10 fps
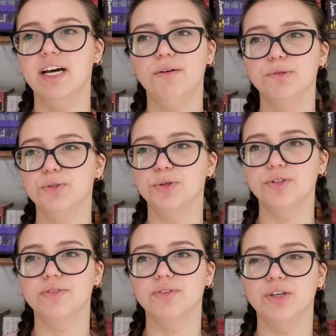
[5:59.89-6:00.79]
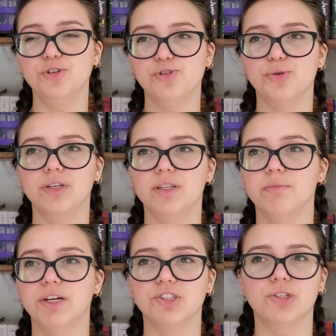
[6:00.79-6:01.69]
I was not enjoying the
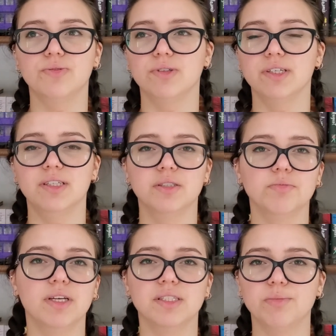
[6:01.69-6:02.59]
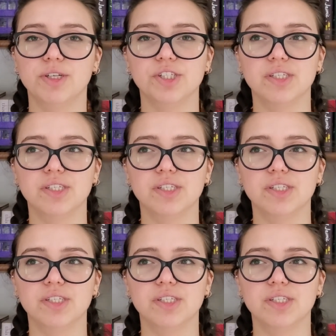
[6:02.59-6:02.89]
magical realism as much as